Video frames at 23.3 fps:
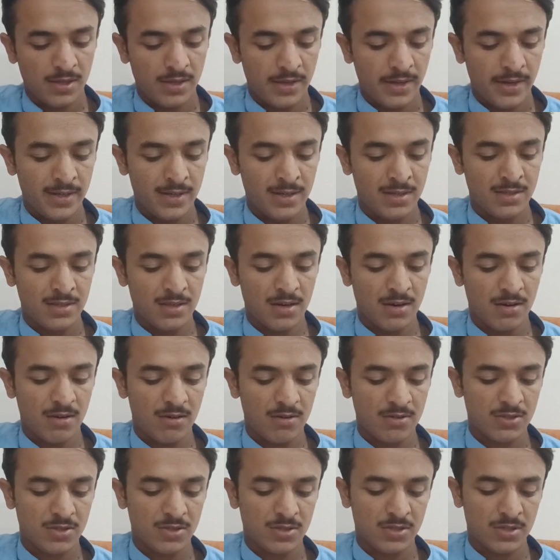It is the
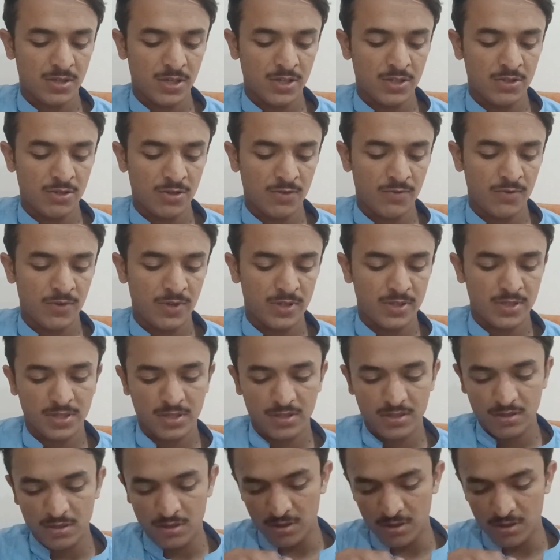last stage of listening.